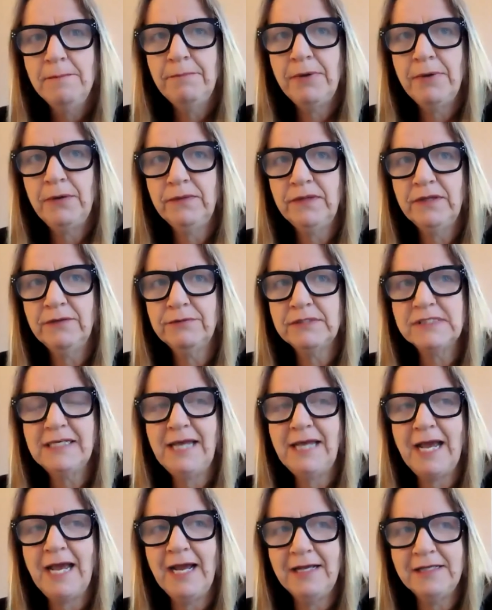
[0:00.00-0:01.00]
But there was
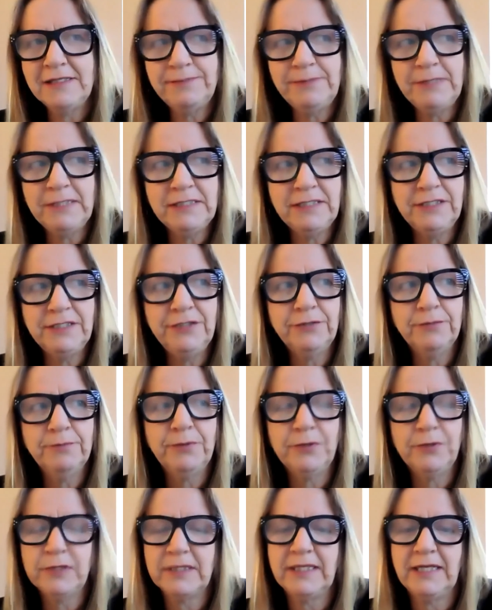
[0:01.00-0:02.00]
an aspect in your
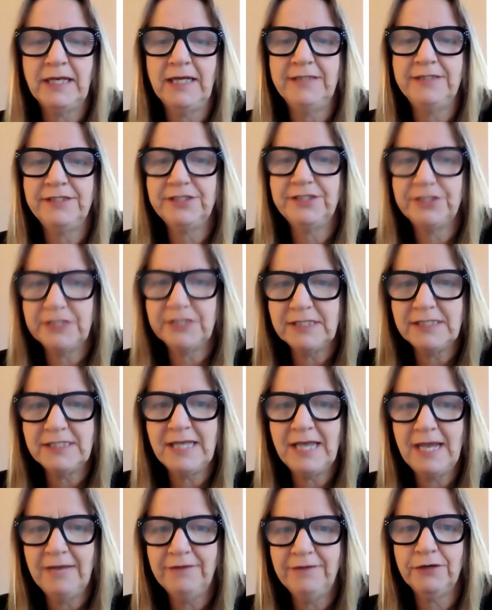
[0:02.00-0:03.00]
book that I just
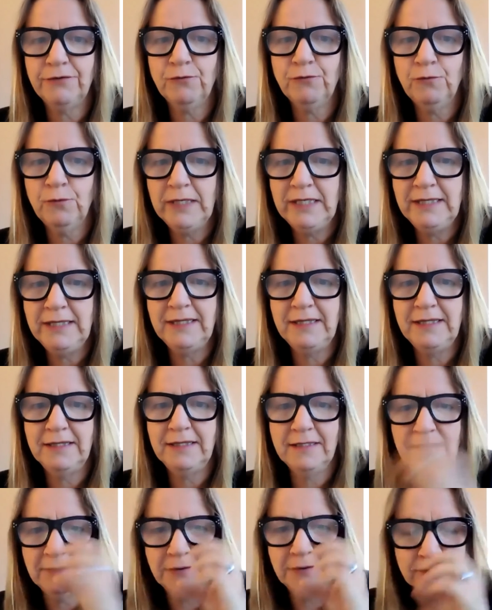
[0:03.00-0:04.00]
haven't written
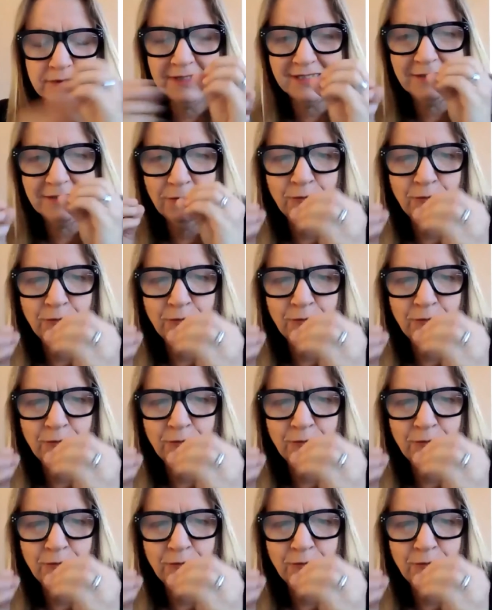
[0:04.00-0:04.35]
or